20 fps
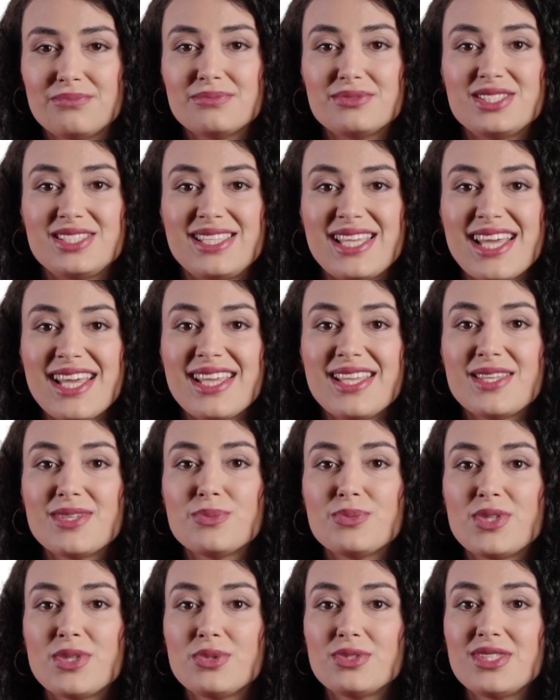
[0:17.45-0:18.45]
Today,
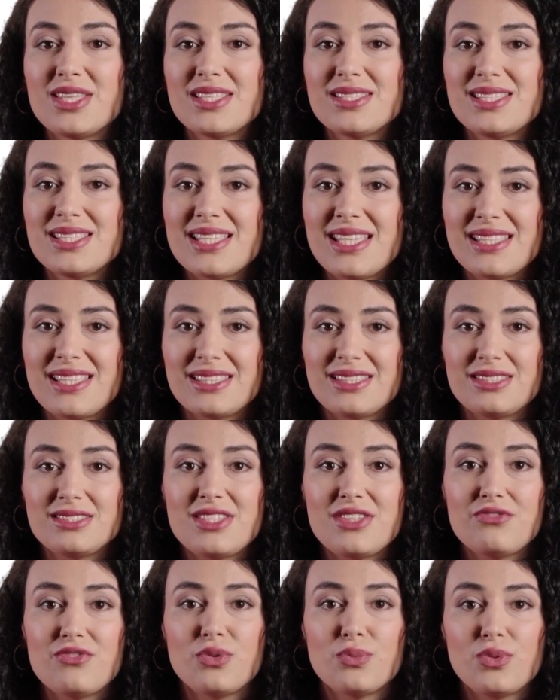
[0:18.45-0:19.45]
we will be looking at the
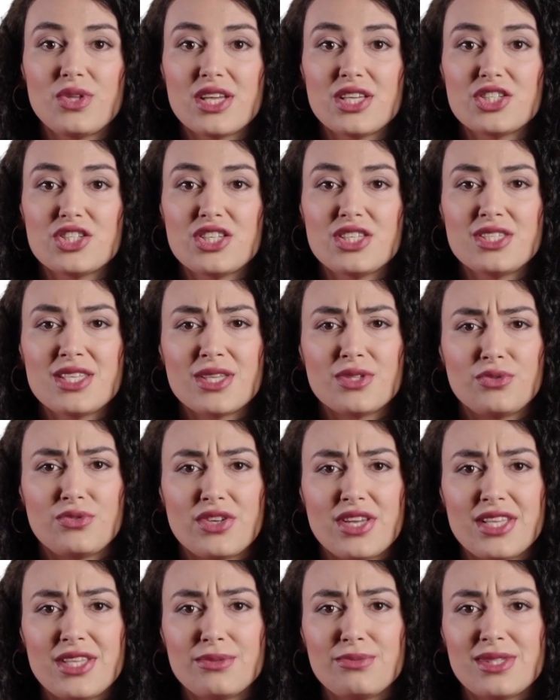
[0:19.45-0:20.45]
different ways you can
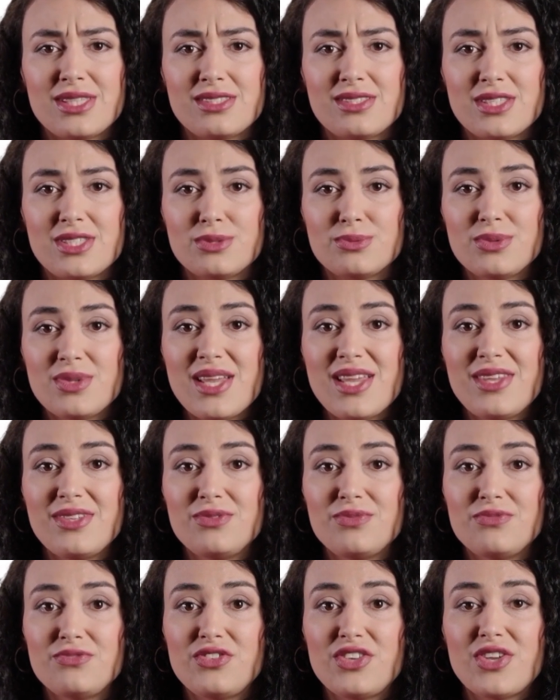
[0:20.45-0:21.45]
create a business
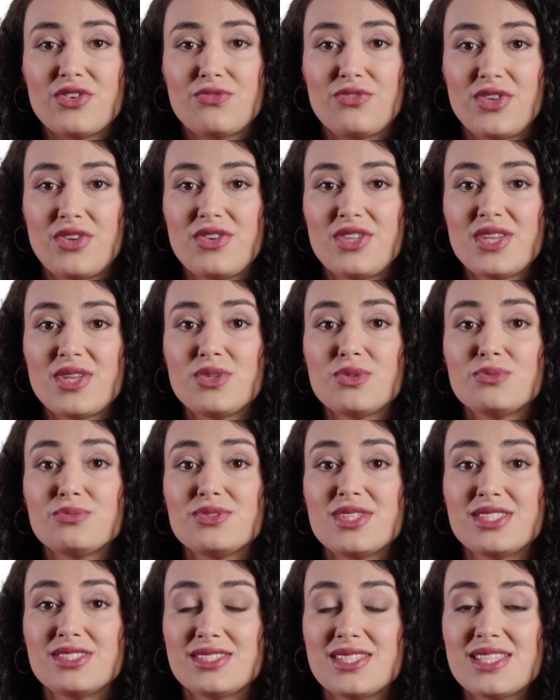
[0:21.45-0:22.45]
plan for your very own
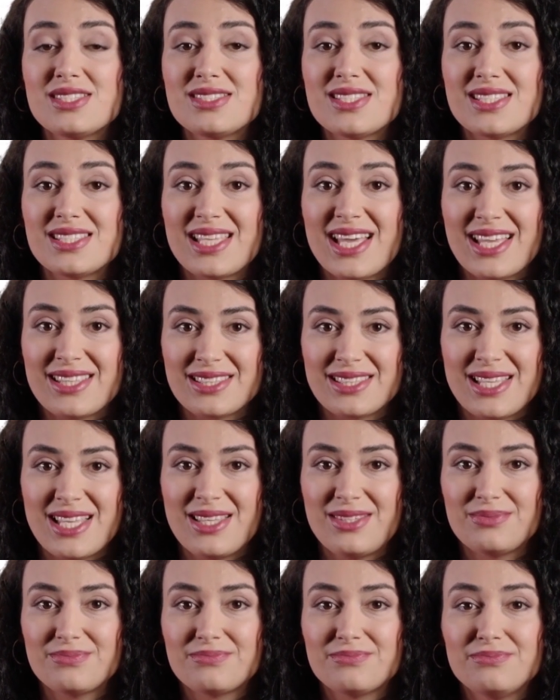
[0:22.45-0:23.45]
business in
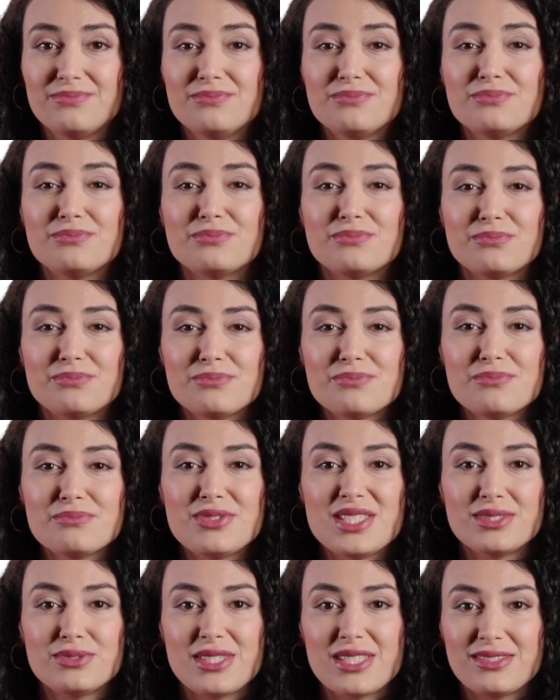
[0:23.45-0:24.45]
Canada.
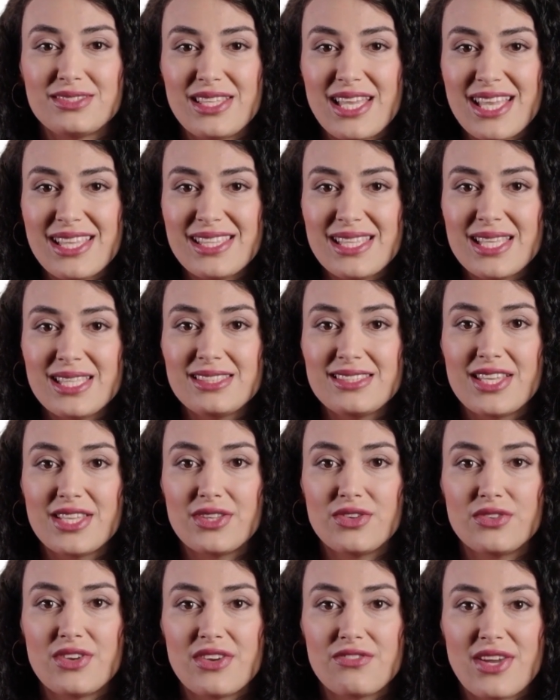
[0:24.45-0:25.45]
The good thing is
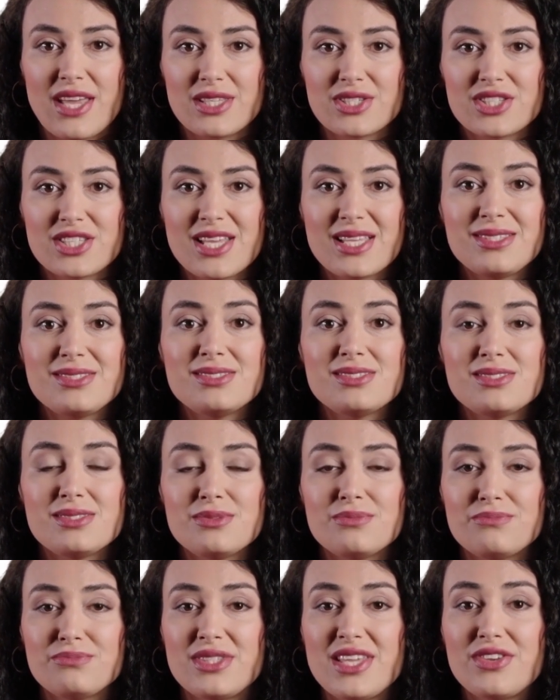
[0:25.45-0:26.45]
that you have options,
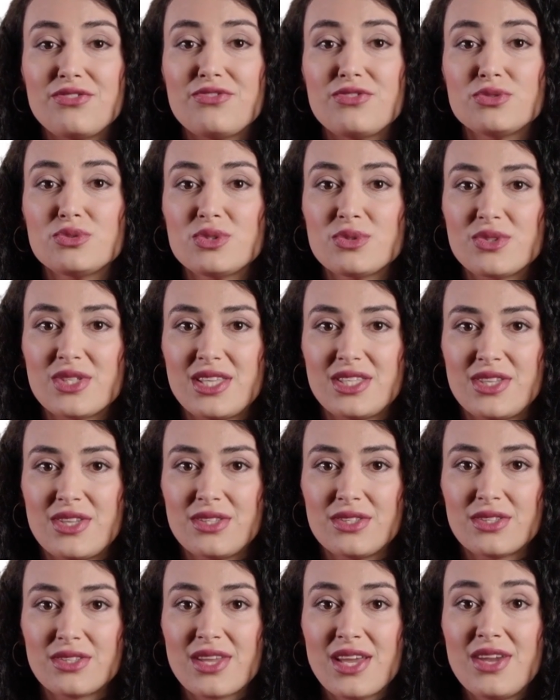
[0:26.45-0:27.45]
be it from doing it
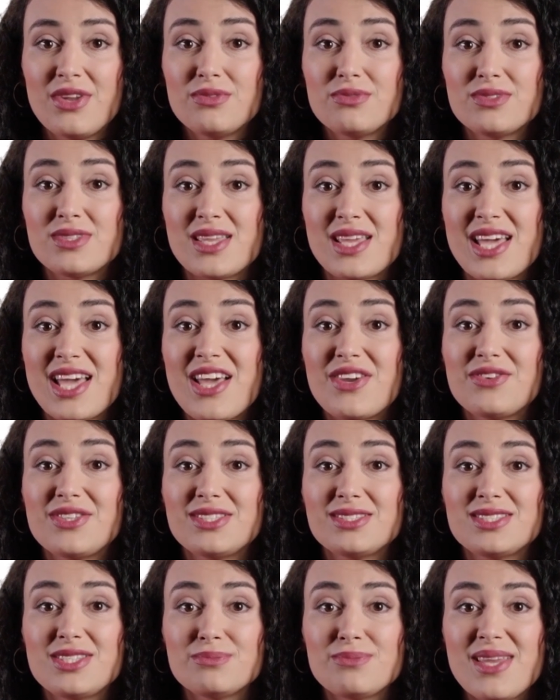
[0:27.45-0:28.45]
on your own,
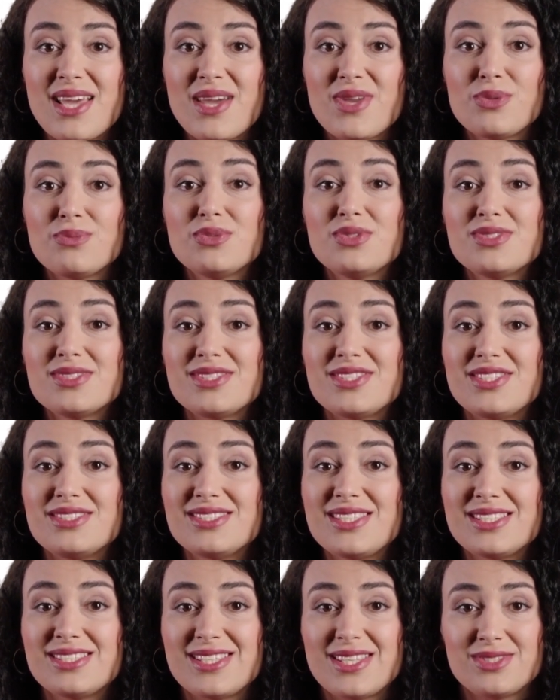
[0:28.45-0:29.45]
hiring some help,
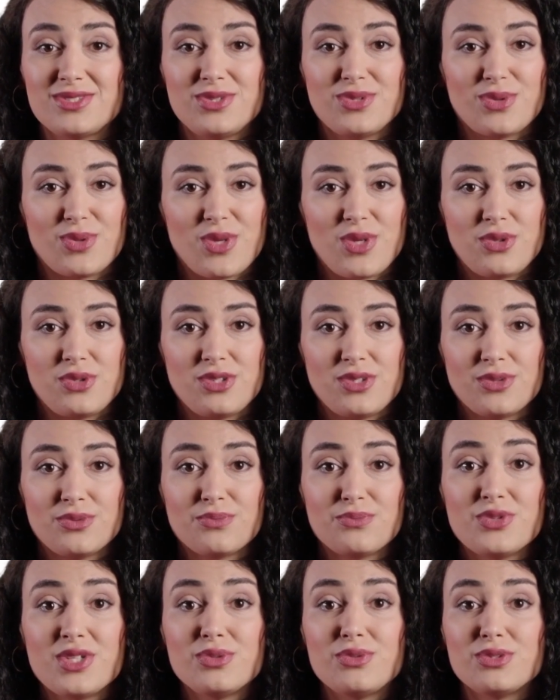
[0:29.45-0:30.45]
using some tools.
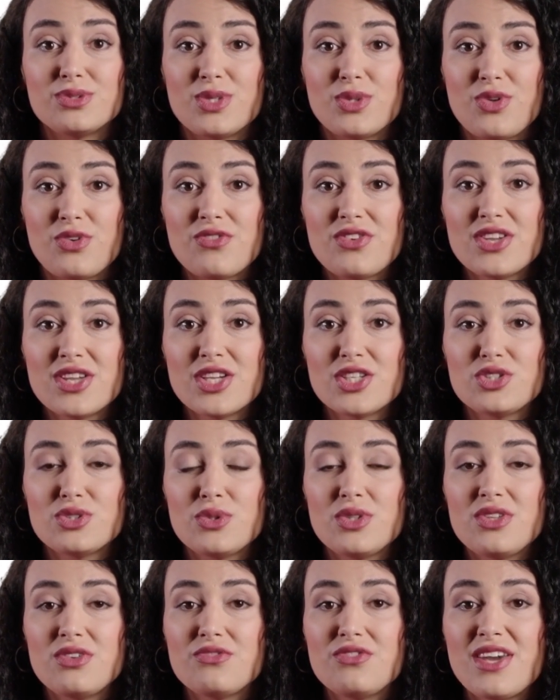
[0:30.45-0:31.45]
We will go over
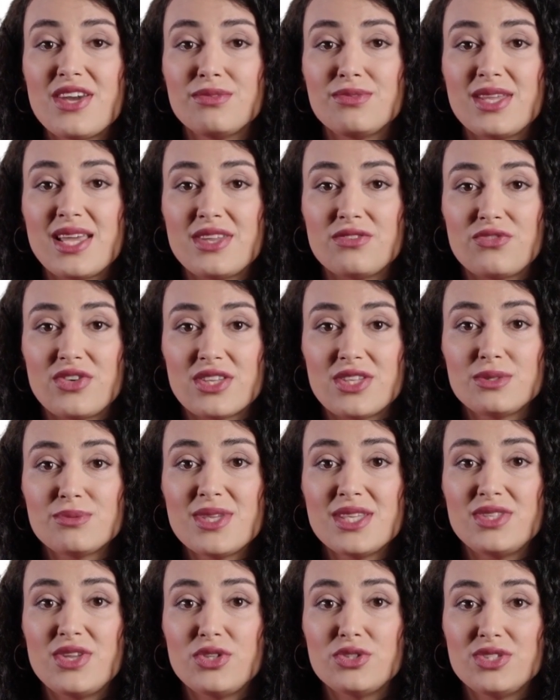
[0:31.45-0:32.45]
each one of them and
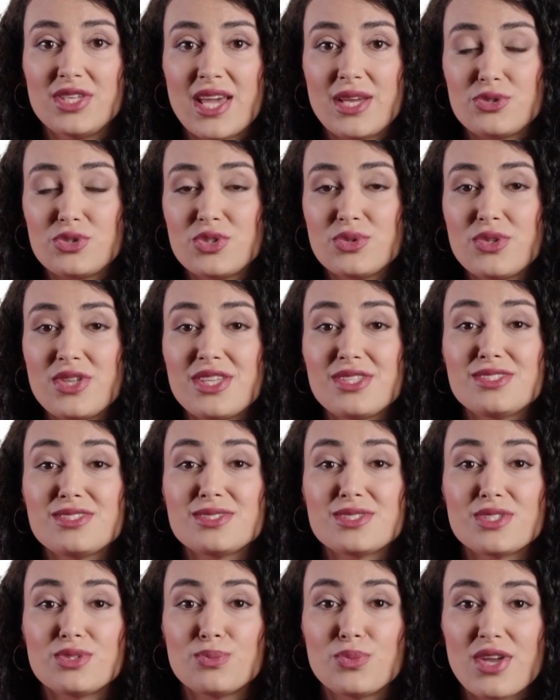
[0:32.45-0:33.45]
recommend our top choice
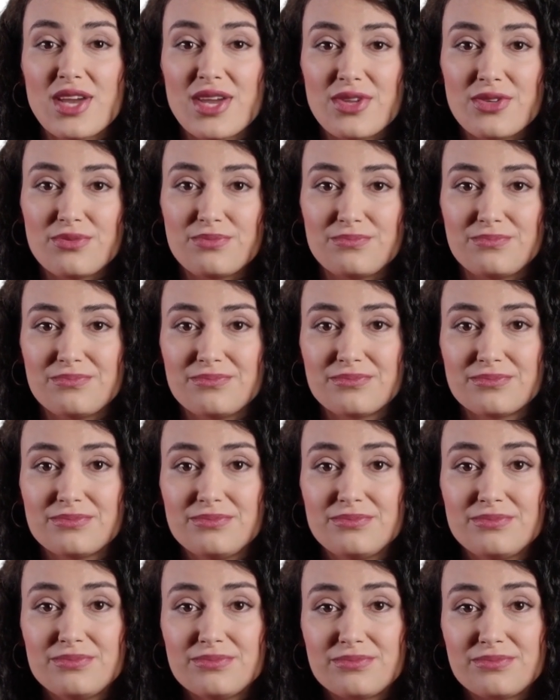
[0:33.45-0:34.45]
as well.
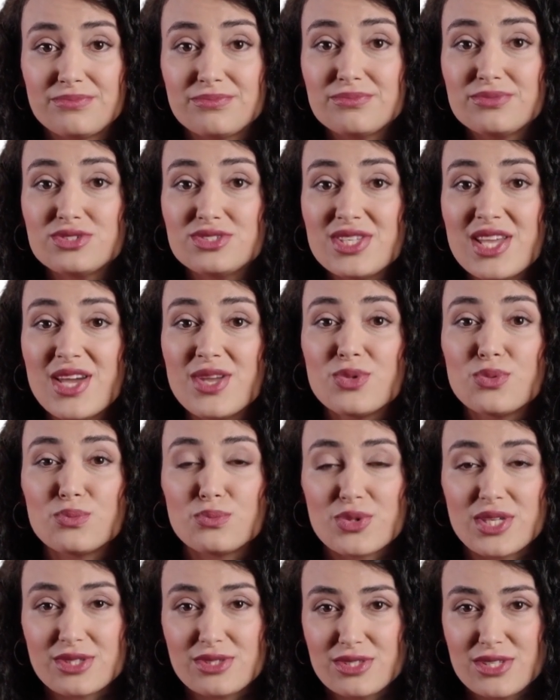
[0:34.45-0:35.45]
So,
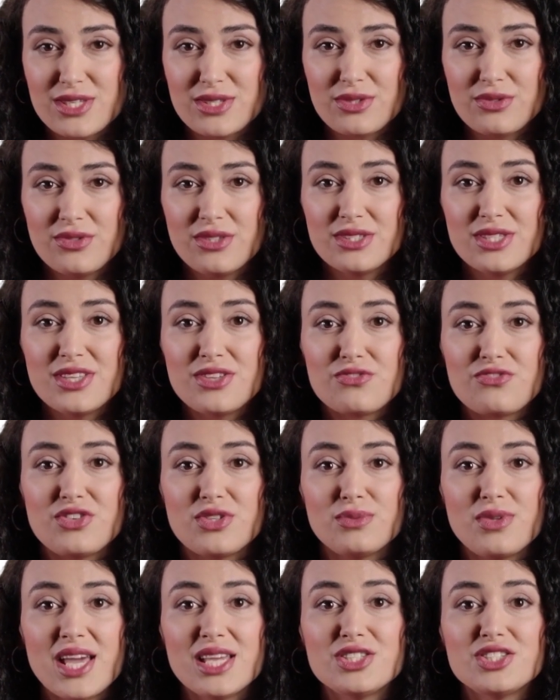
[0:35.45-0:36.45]
let's take a look at a
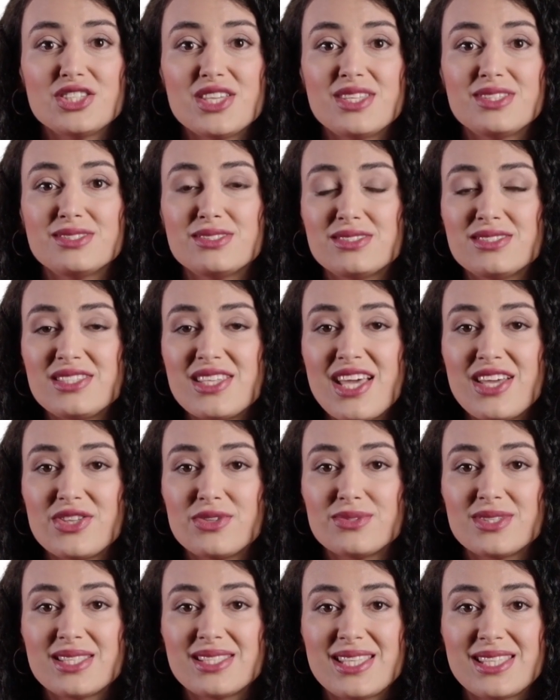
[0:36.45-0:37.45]
few options, how
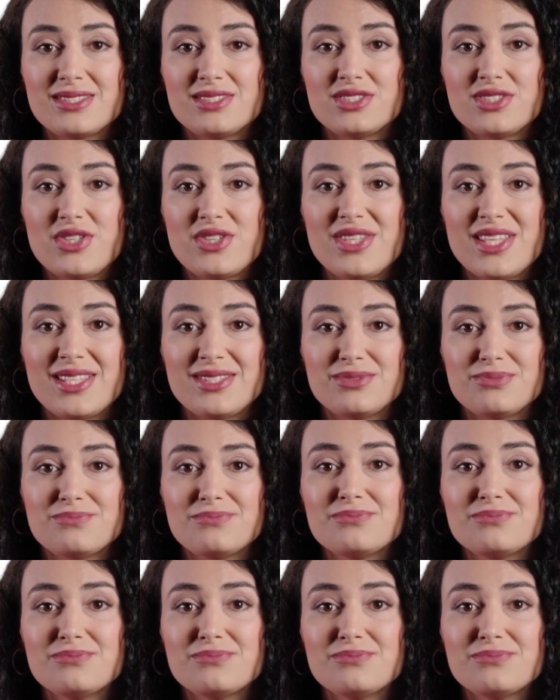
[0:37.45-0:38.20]
you can get started.